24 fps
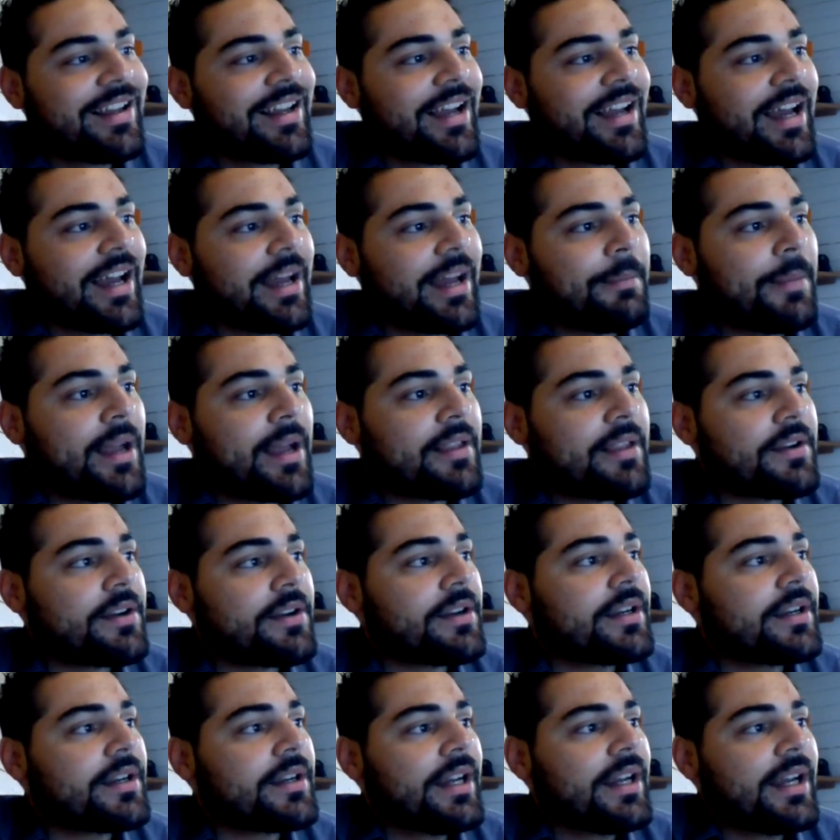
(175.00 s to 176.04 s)
I met
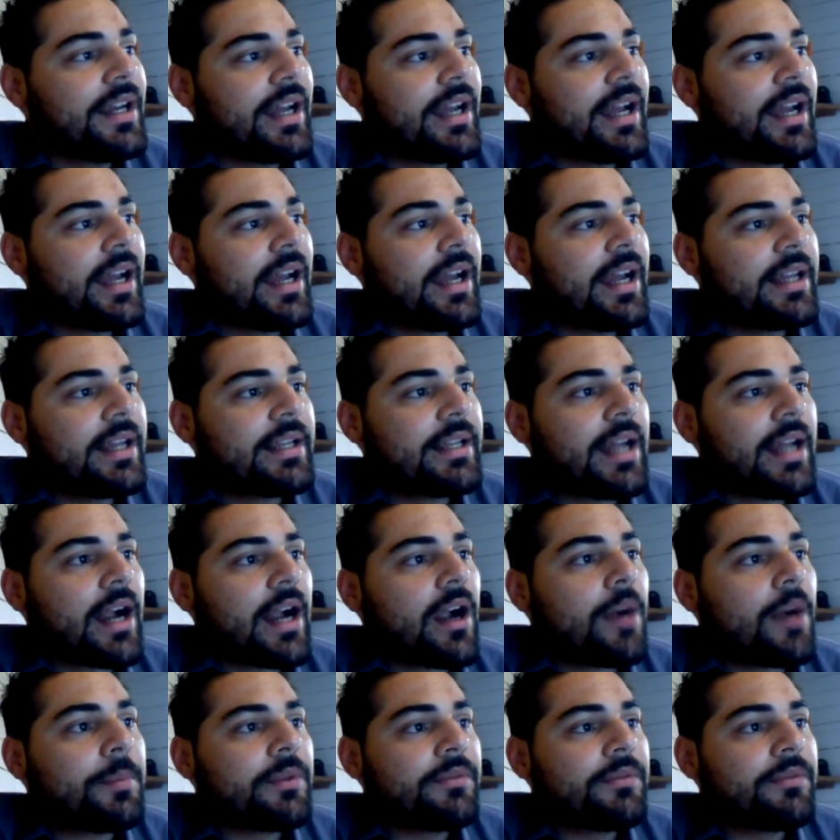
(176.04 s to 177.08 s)
her, and a
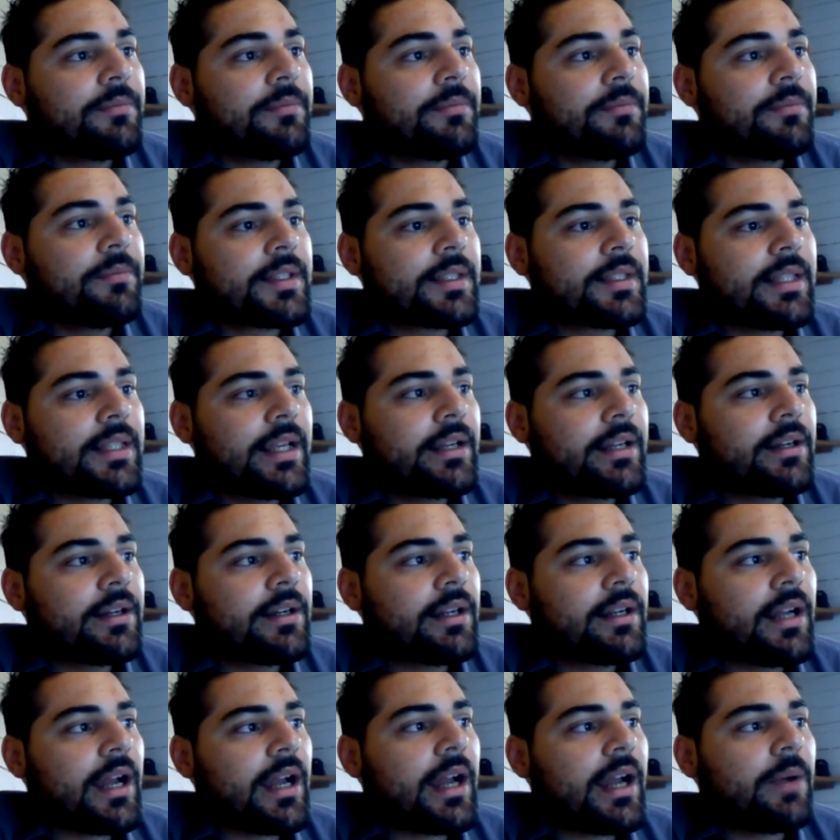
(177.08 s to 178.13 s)
couple of months
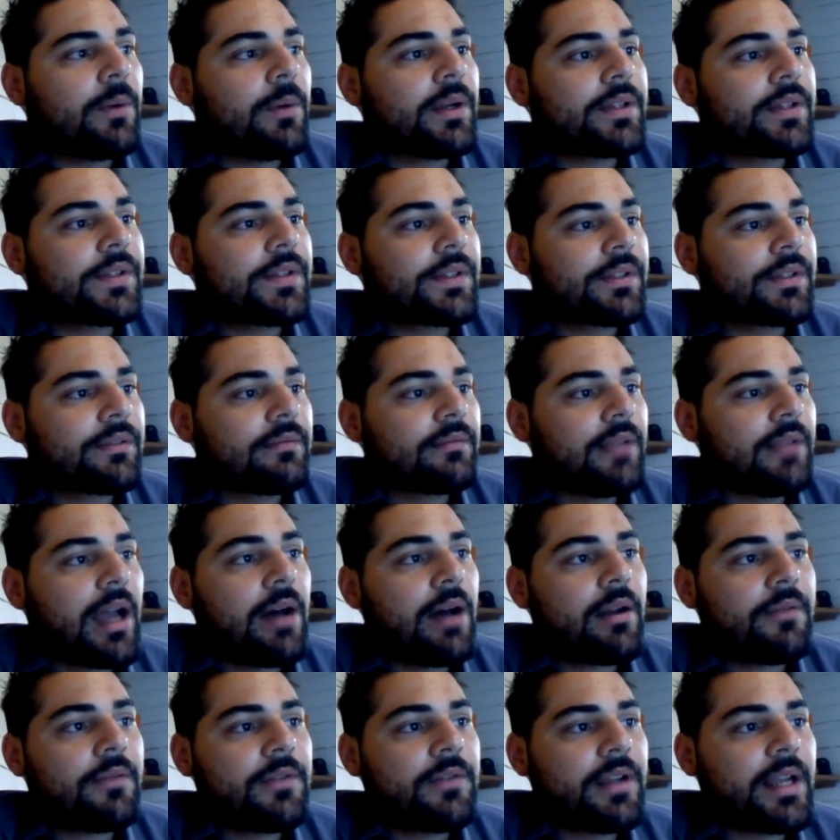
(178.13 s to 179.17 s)
later, I was
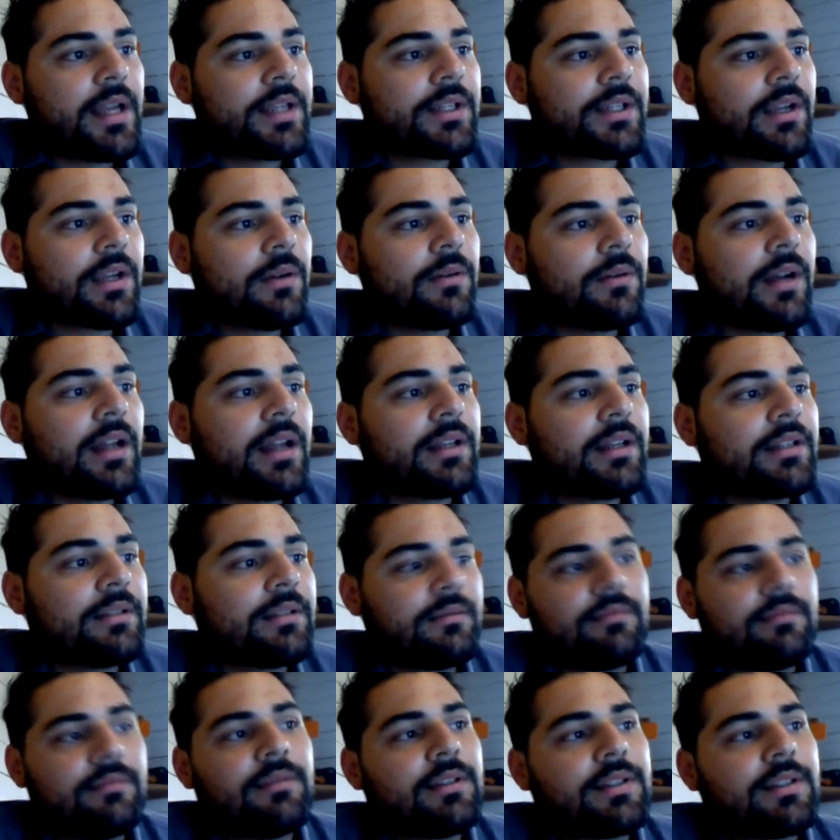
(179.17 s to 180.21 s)
out of UNESCO
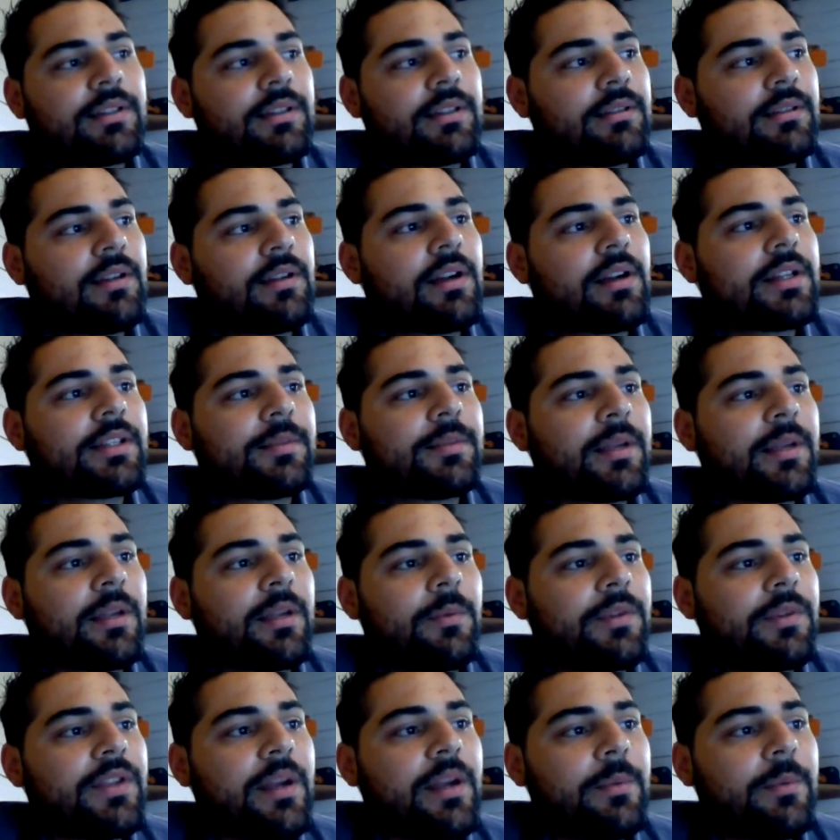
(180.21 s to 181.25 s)
and started
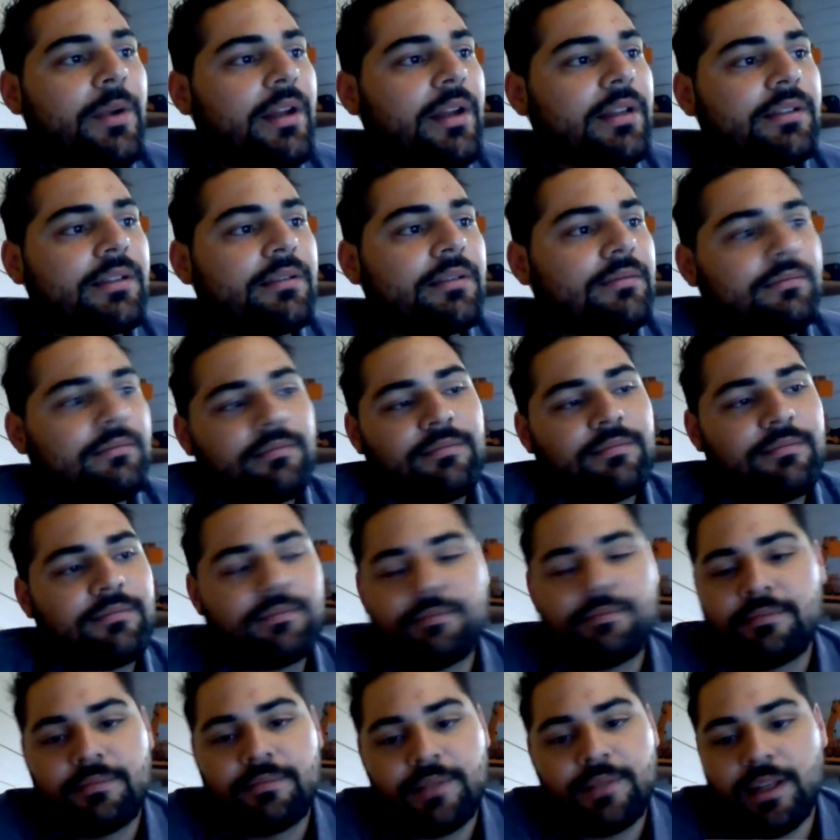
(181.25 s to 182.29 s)
speaking with Deborah, and
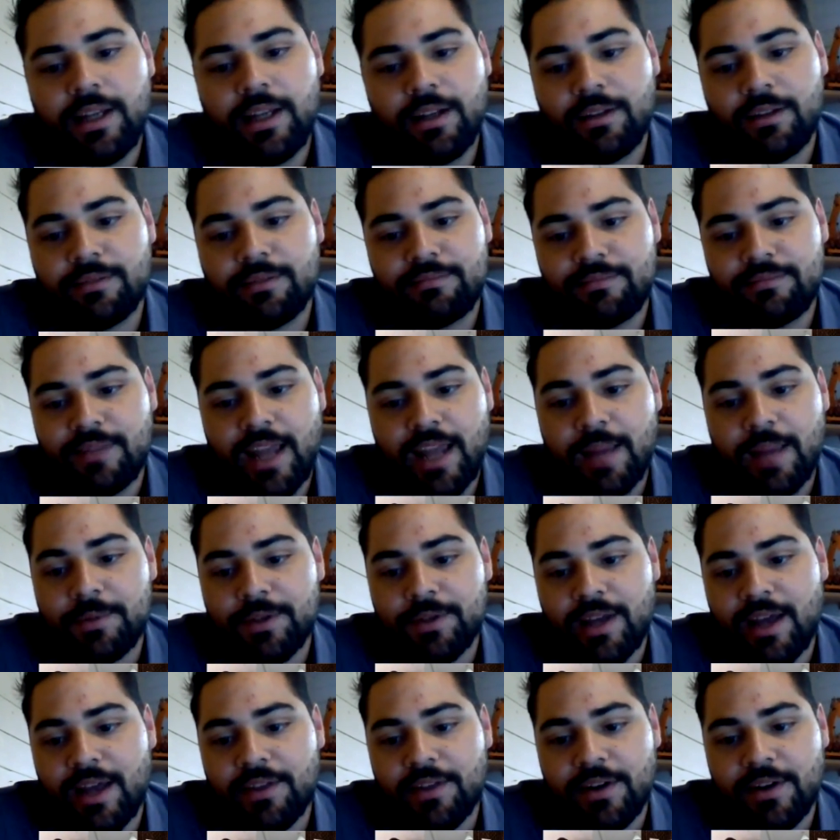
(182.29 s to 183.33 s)
it all came
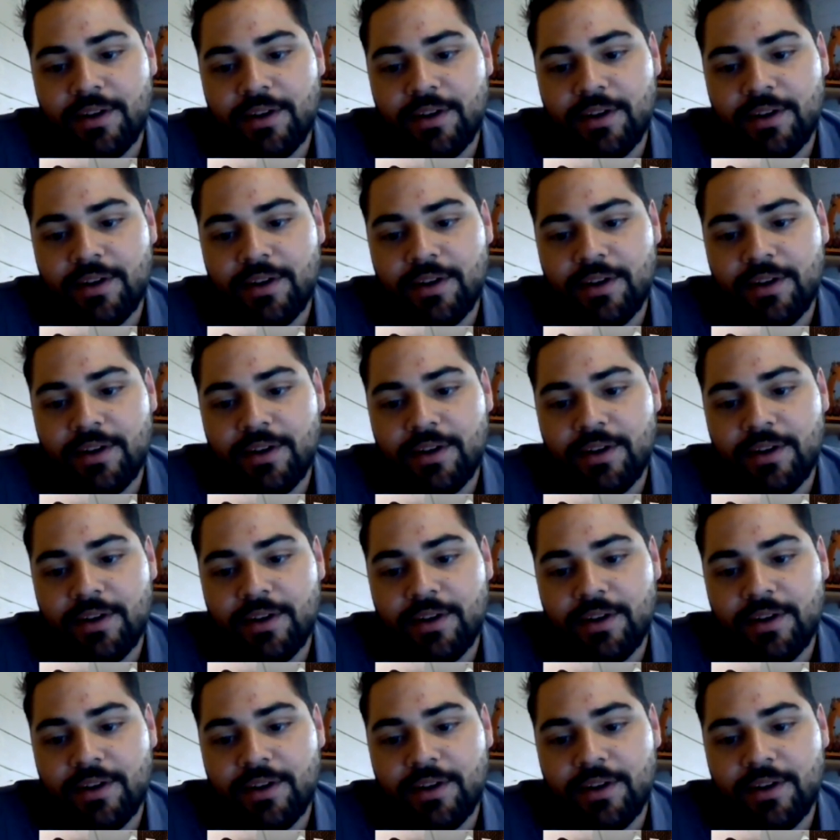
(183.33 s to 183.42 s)
together.